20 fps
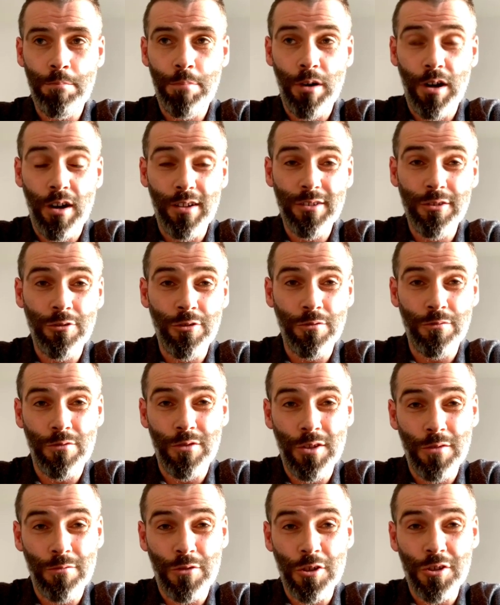But
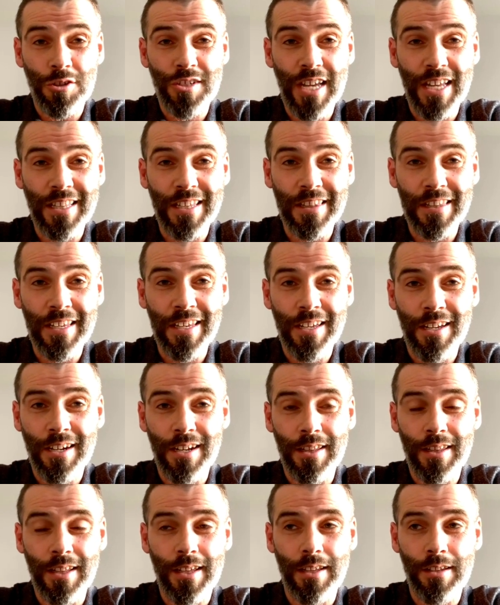you've just said it
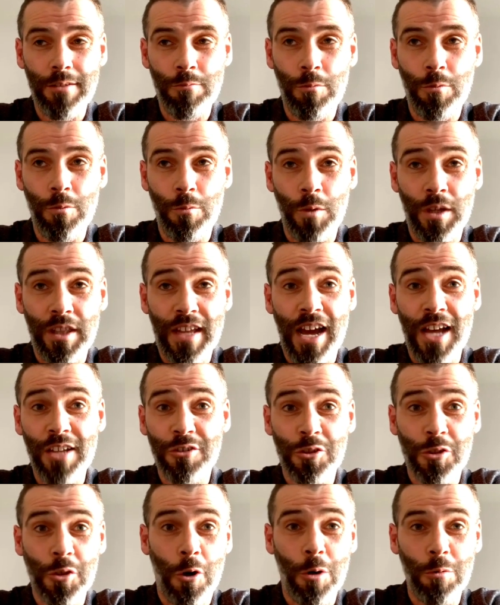there, when
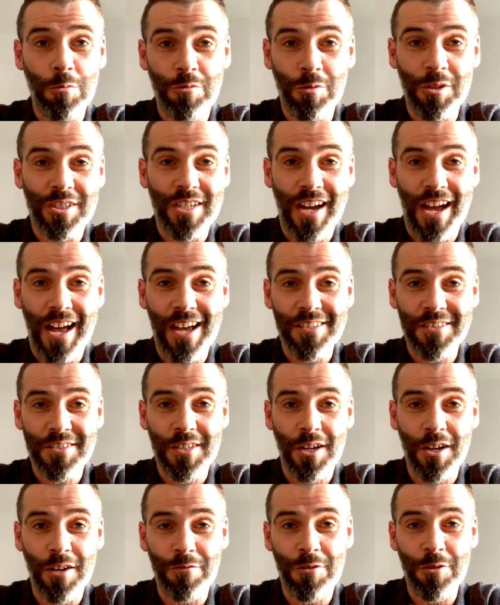that stops, which it has
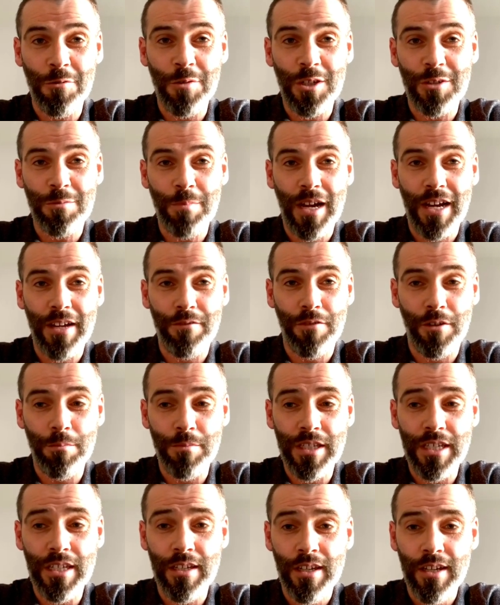done a few weeks back for
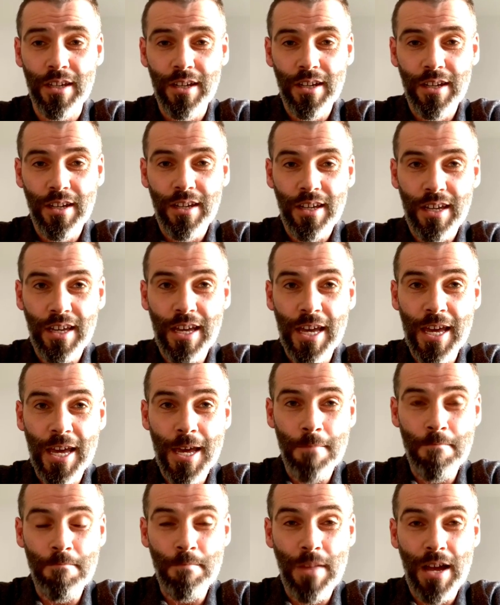me,
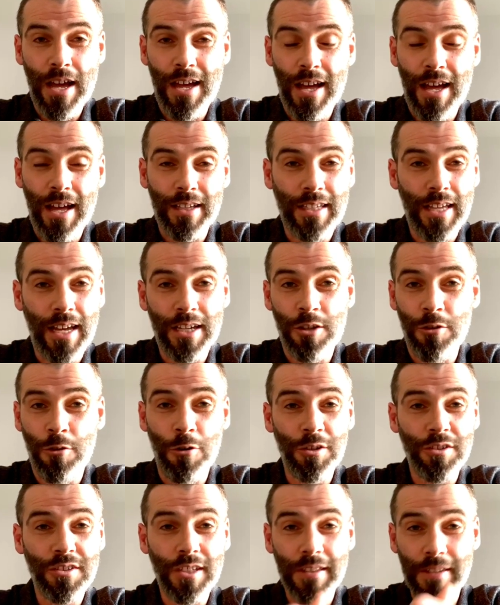I can
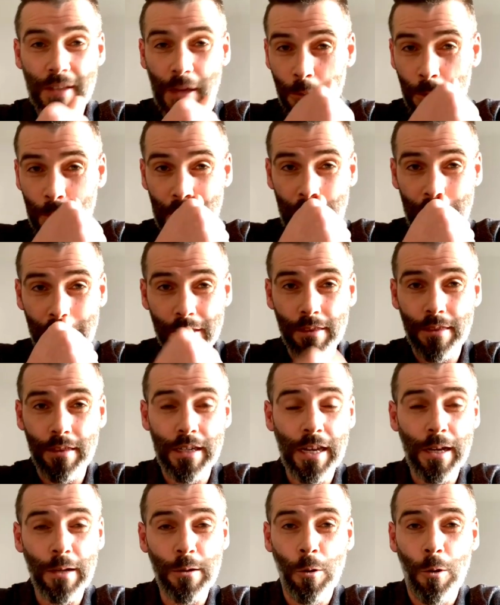honestly tell you that
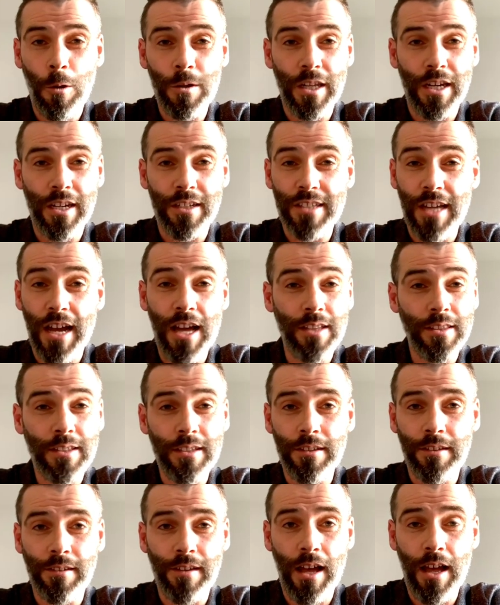3 o'clock on a
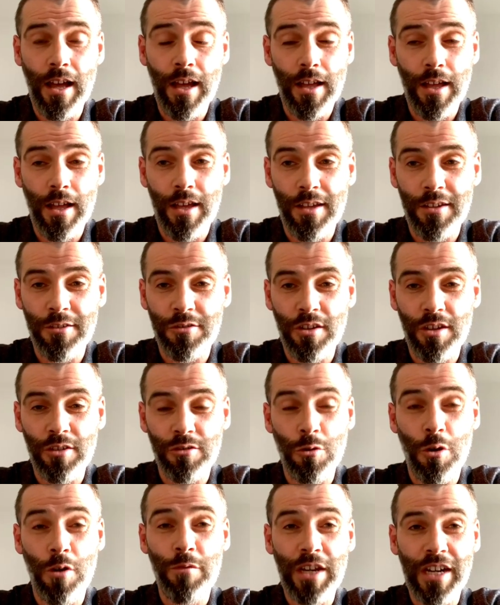Saturday
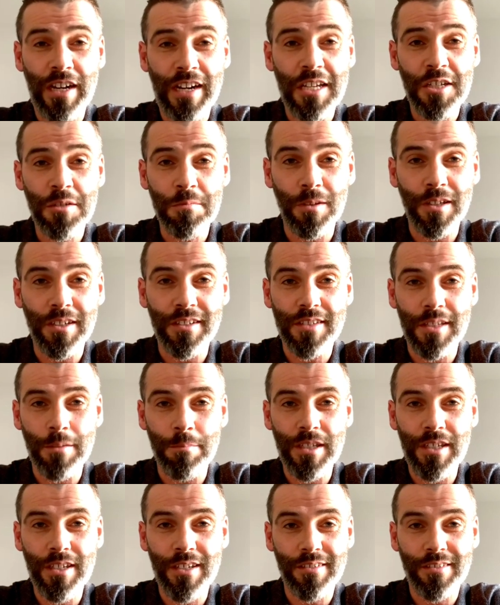it's not a very nice place
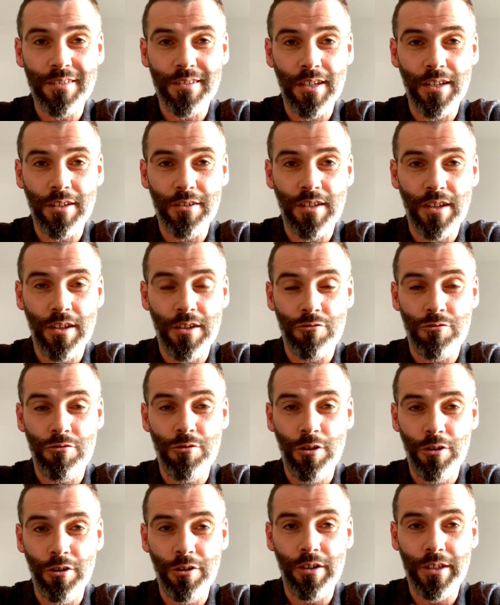to be. It's
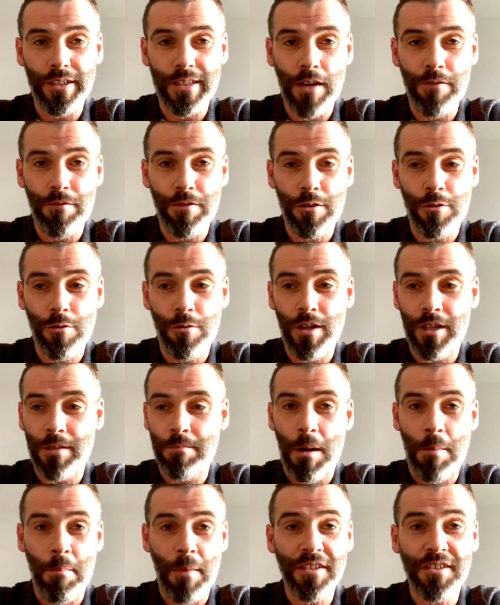really, really difficult. I
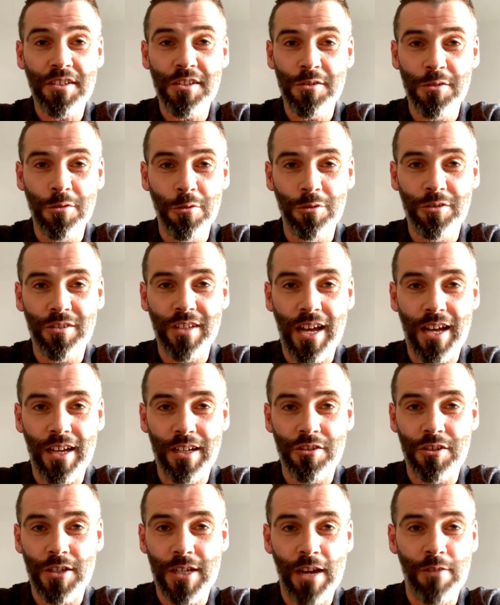think my missus knows
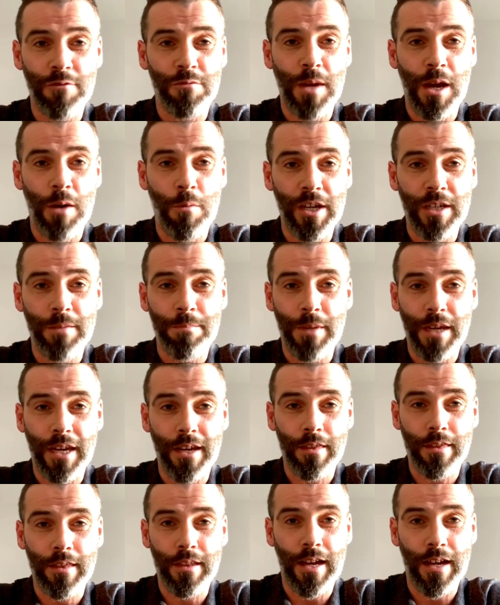that and she gives me a wide
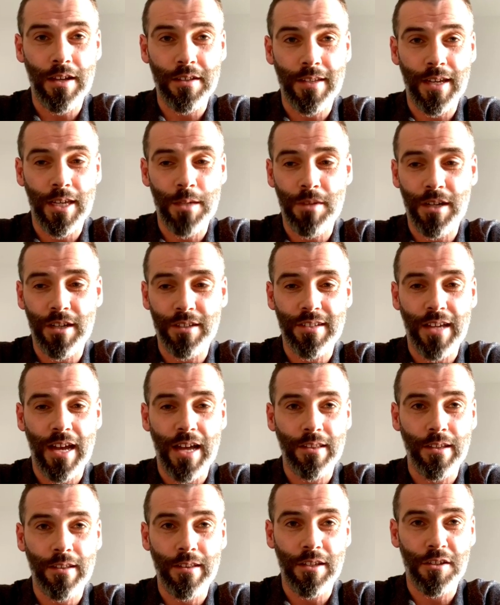berth at that time on a
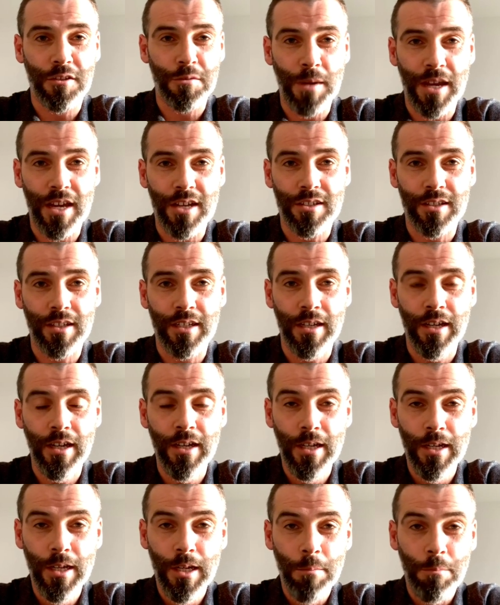Saturday especially,
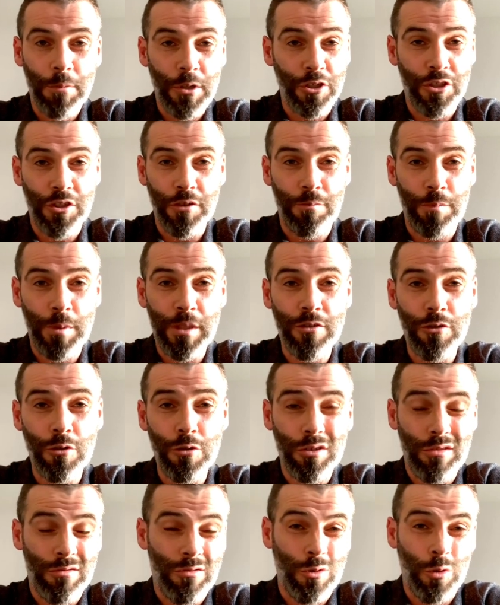because you've
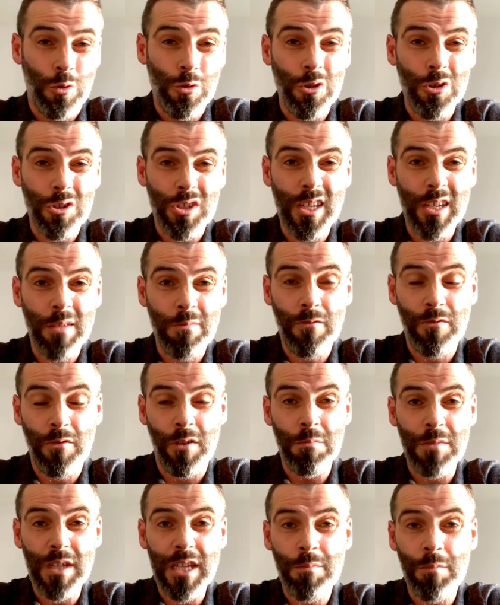been so used to,
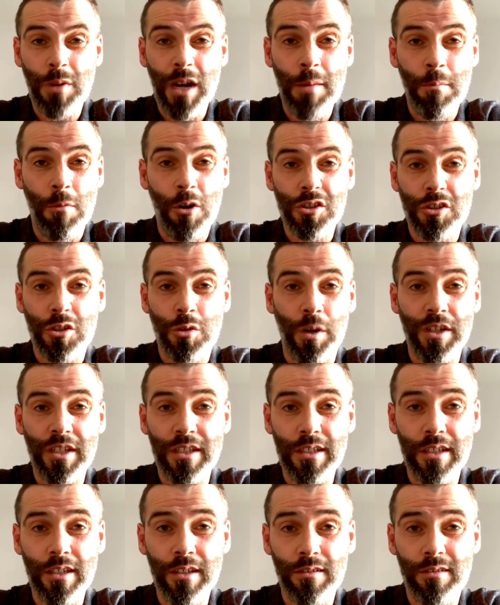for me, pretty much
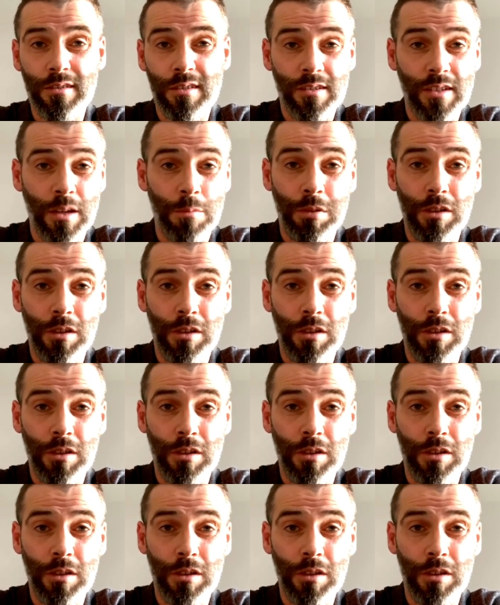20 years as